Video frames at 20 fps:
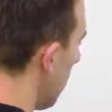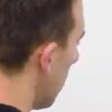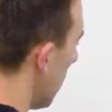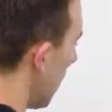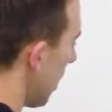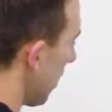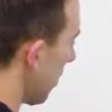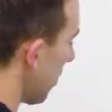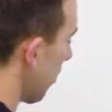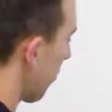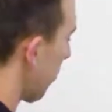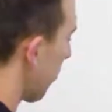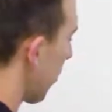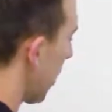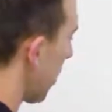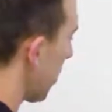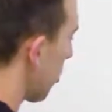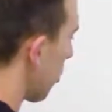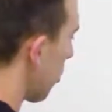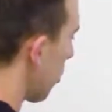uh, your
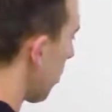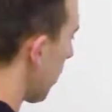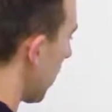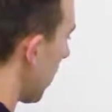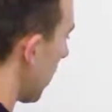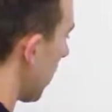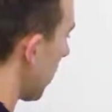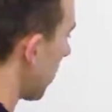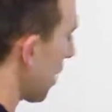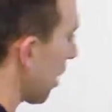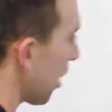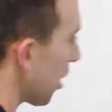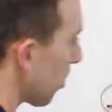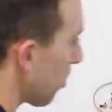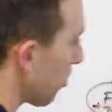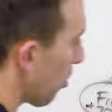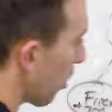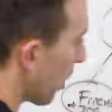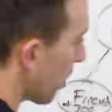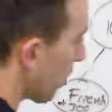friends ordering at least 100